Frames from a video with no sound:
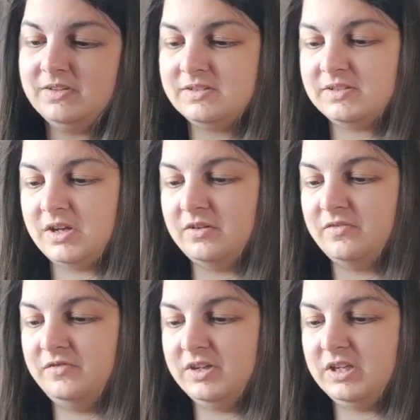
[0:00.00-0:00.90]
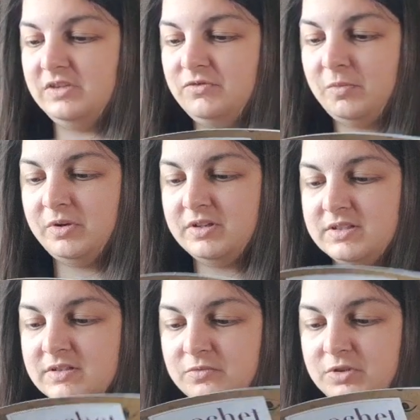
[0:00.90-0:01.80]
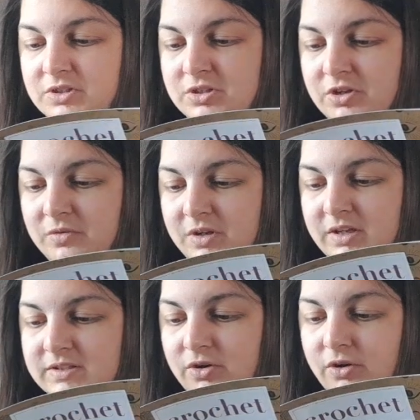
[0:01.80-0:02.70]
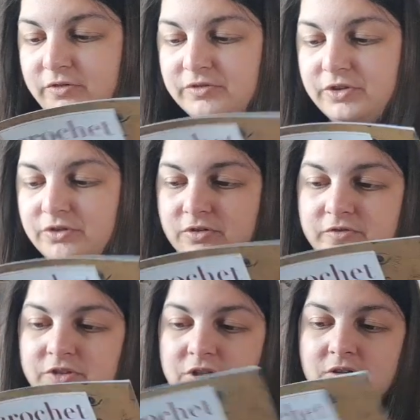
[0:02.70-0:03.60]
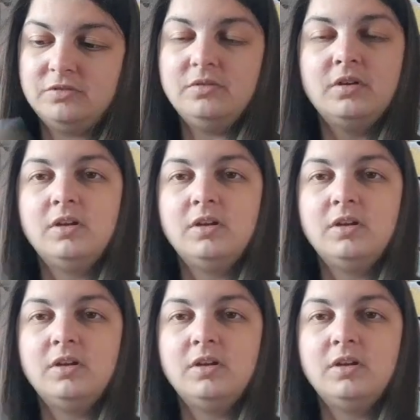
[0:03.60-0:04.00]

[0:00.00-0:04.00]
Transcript: So Vicky Roberts, who is off the hook for you